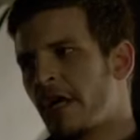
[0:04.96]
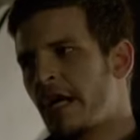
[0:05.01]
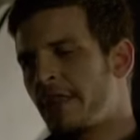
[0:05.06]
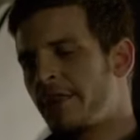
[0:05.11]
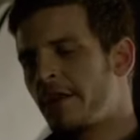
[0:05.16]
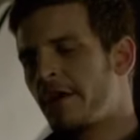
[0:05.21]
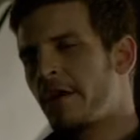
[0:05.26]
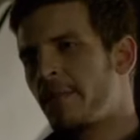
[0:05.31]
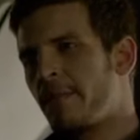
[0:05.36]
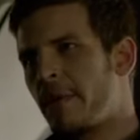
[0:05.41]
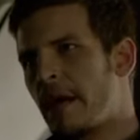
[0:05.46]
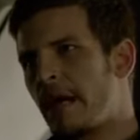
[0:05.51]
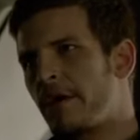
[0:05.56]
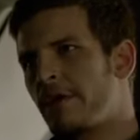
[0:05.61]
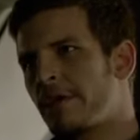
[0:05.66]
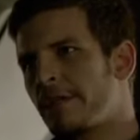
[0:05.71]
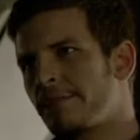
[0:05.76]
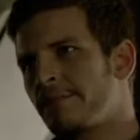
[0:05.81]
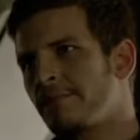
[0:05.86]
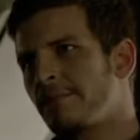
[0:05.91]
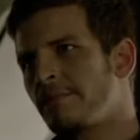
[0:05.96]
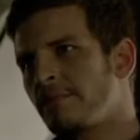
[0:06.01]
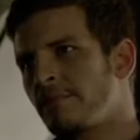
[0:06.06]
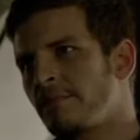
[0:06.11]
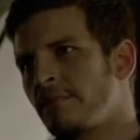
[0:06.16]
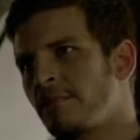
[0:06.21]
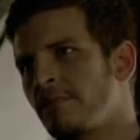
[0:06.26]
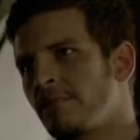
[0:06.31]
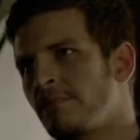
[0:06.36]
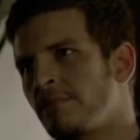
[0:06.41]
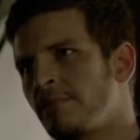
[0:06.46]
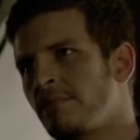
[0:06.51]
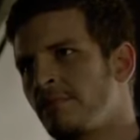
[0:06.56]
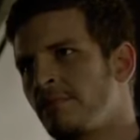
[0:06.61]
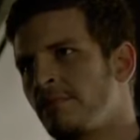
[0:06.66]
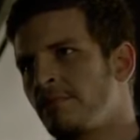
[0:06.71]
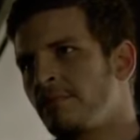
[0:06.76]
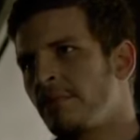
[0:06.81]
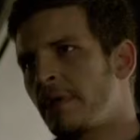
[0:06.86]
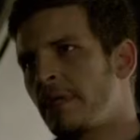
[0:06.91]
I thought about it,
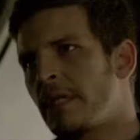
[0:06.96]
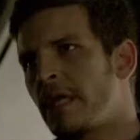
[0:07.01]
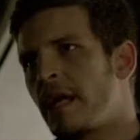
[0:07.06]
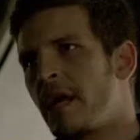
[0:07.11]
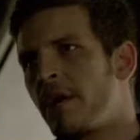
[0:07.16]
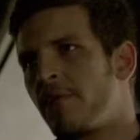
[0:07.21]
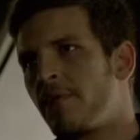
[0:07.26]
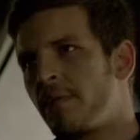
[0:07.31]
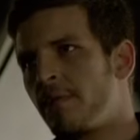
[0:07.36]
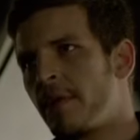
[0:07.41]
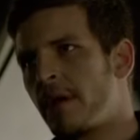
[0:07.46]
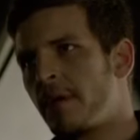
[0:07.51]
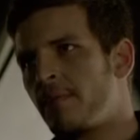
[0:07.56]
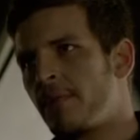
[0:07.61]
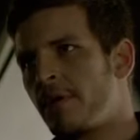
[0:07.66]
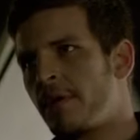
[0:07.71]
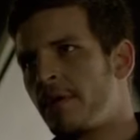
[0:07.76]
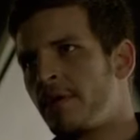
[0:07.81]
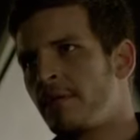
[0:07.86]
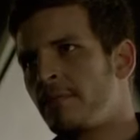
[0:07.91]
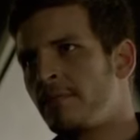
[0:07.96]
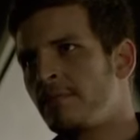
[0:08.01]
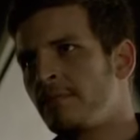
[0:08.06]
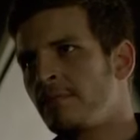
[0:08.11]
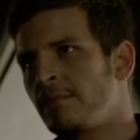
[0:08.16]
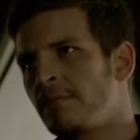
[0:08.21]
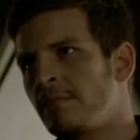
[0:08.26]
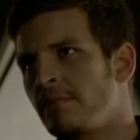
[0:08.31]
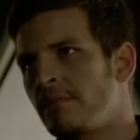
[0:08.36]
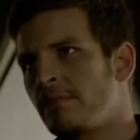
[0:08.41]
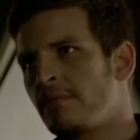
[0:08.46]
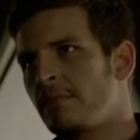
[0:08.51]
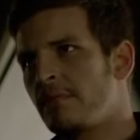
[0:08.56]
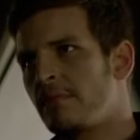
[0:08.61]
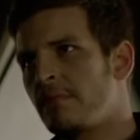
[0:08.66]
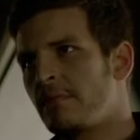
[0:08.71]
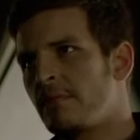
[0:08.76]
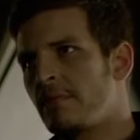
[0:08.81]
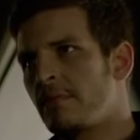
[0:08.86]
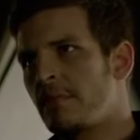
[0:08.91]
but then I remembered.
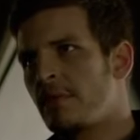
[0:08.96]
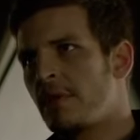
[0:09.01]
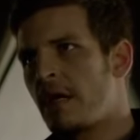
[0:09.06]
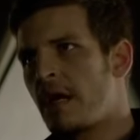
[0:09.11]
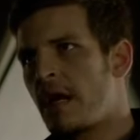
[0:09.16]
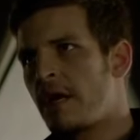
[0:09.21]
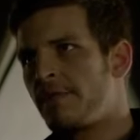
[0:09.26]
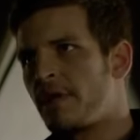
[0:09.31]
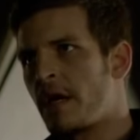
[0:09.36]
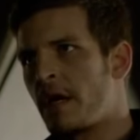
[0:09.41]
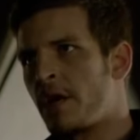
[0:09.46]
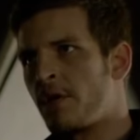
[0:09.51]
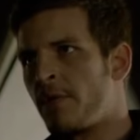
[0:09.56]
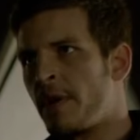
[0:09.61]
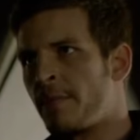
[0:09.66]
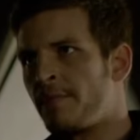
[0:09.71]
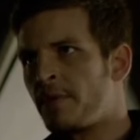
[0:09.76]
I've got a